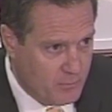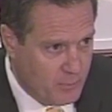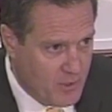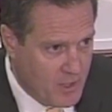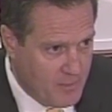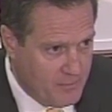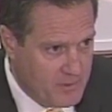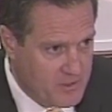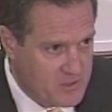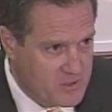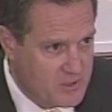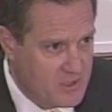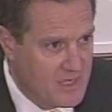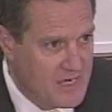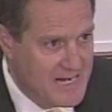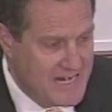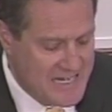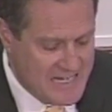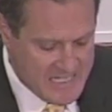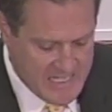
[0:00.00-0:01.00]
promised
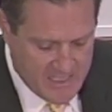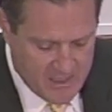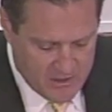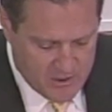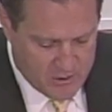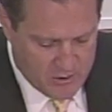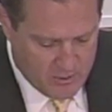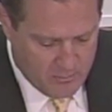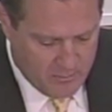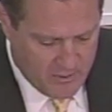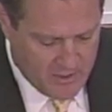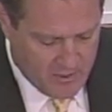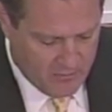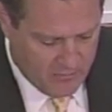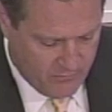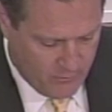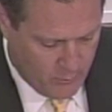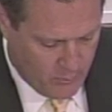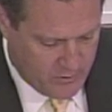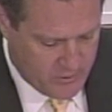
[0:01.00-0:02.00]
needs to be
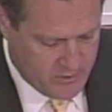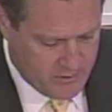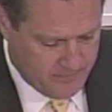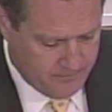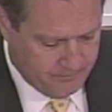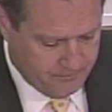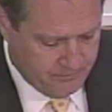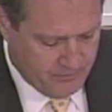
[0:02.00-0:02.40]
enforced.